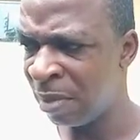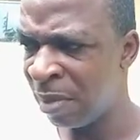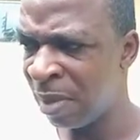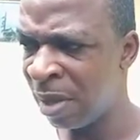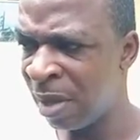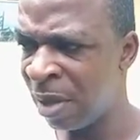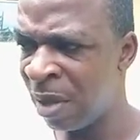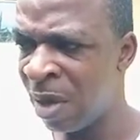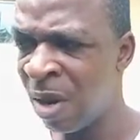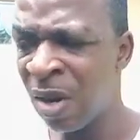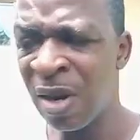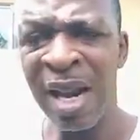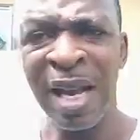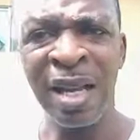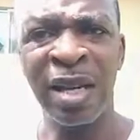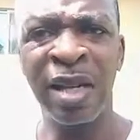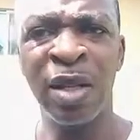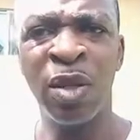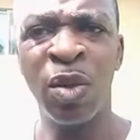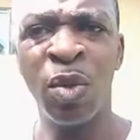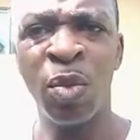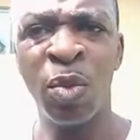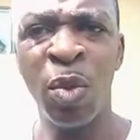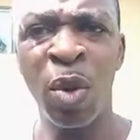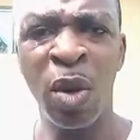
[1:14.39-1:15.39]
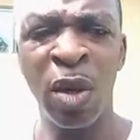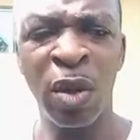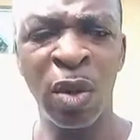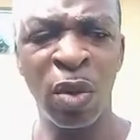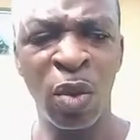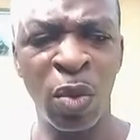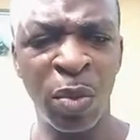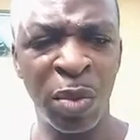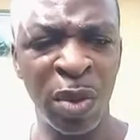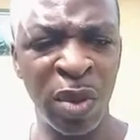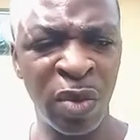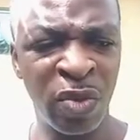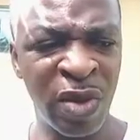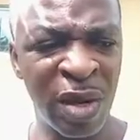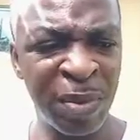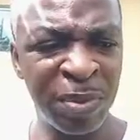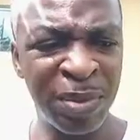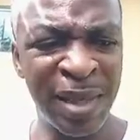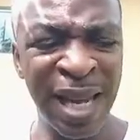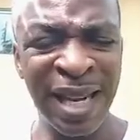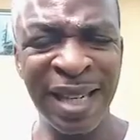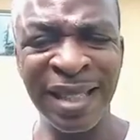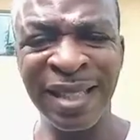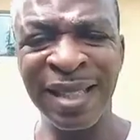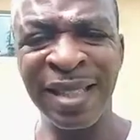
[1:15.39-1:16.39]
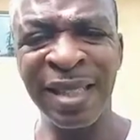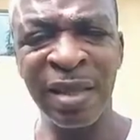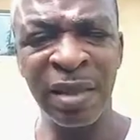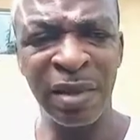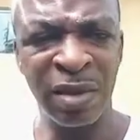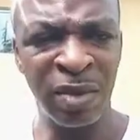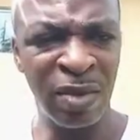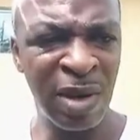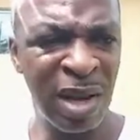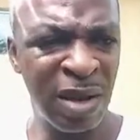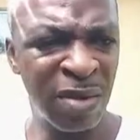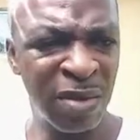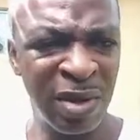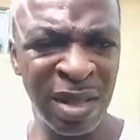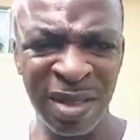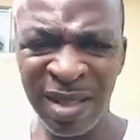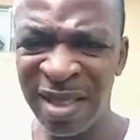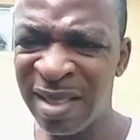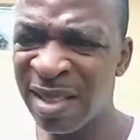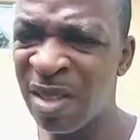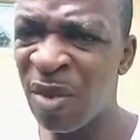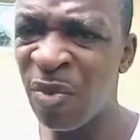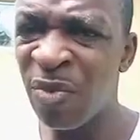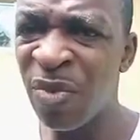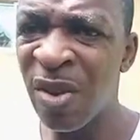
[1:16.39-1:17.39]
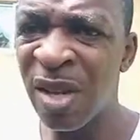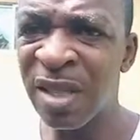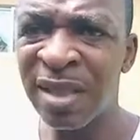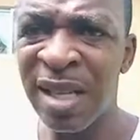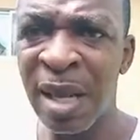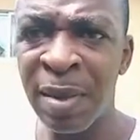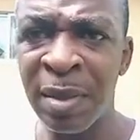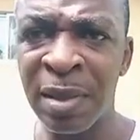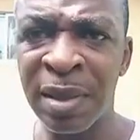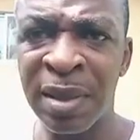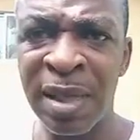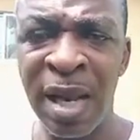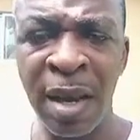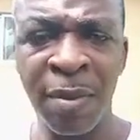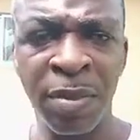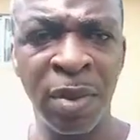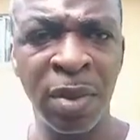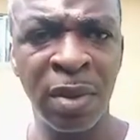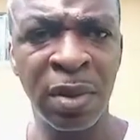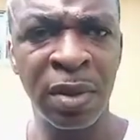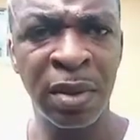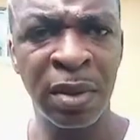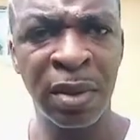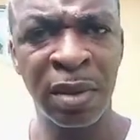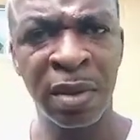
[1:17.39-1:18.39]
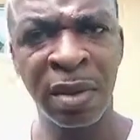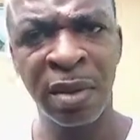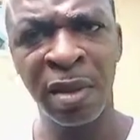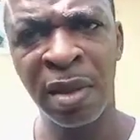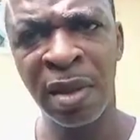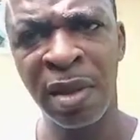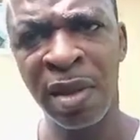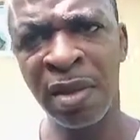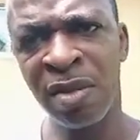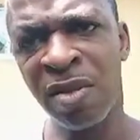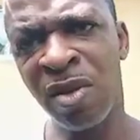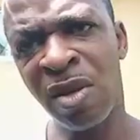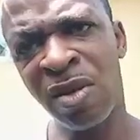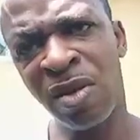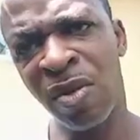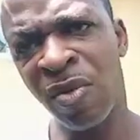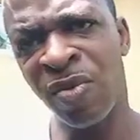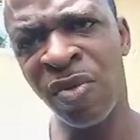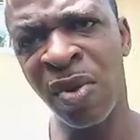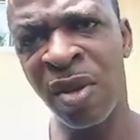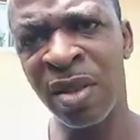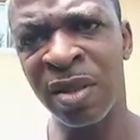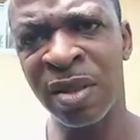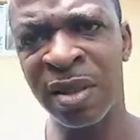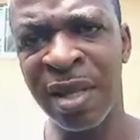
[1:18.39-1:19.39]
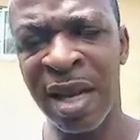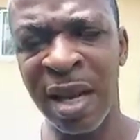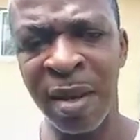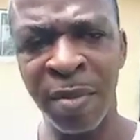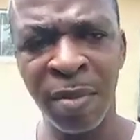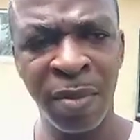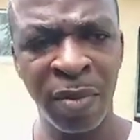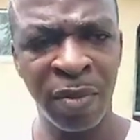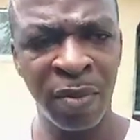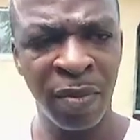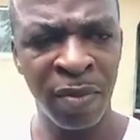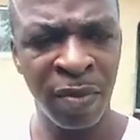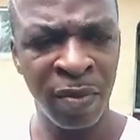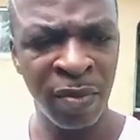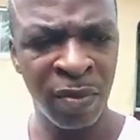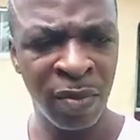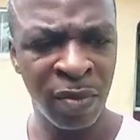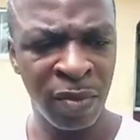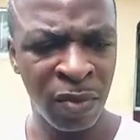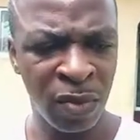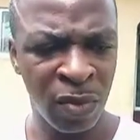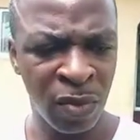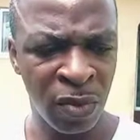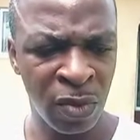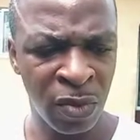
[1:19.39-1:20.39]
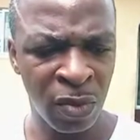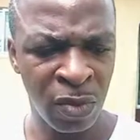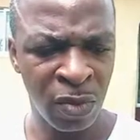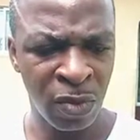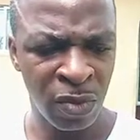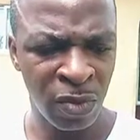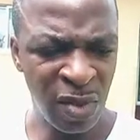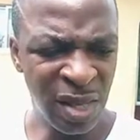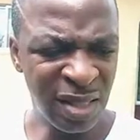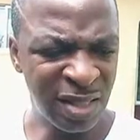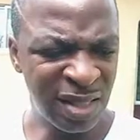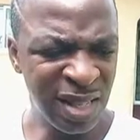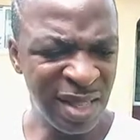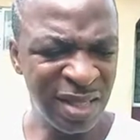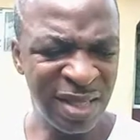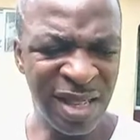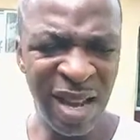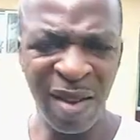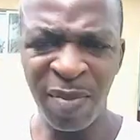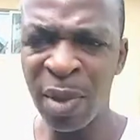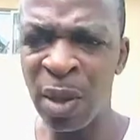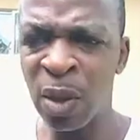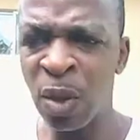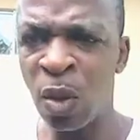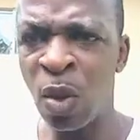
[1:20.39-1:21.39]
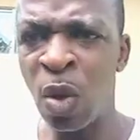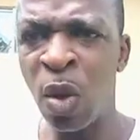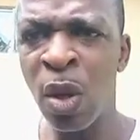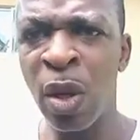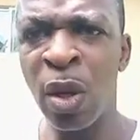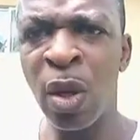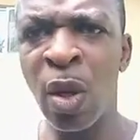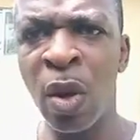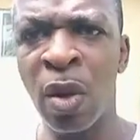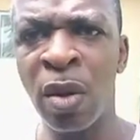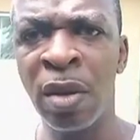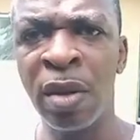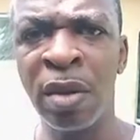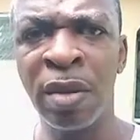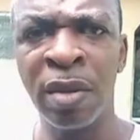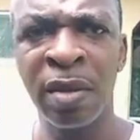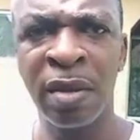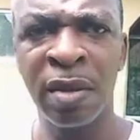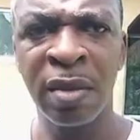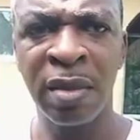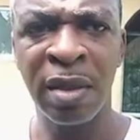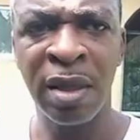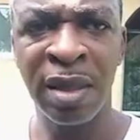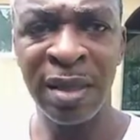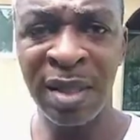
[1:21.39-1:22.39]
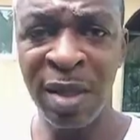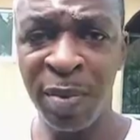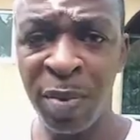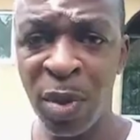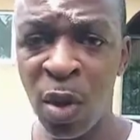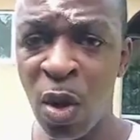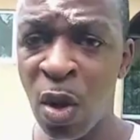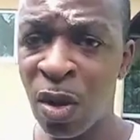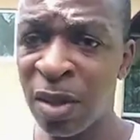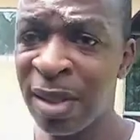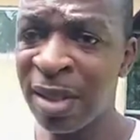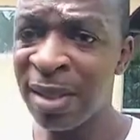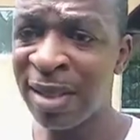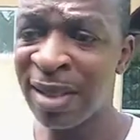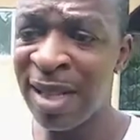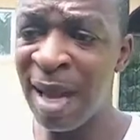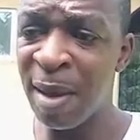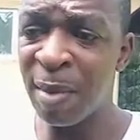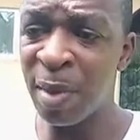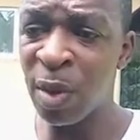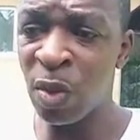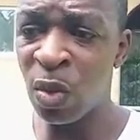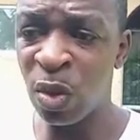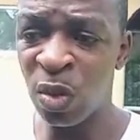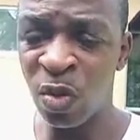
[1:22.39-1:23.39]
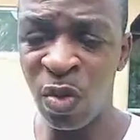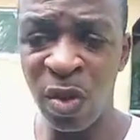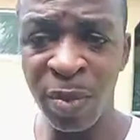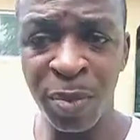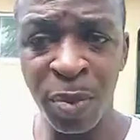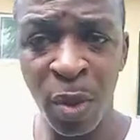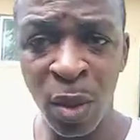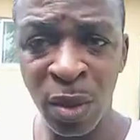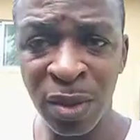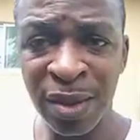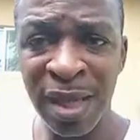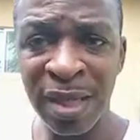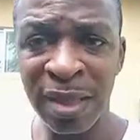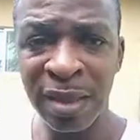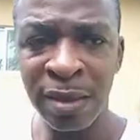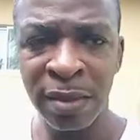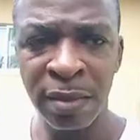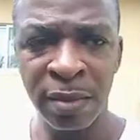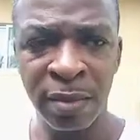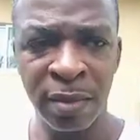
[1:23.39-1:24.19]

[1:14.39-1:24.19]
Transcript: a girl like Ini Umoren could be raped and killed? Well, is this the first time it's happened? It's not the first time. These things have been going on. Is it because this time it was reported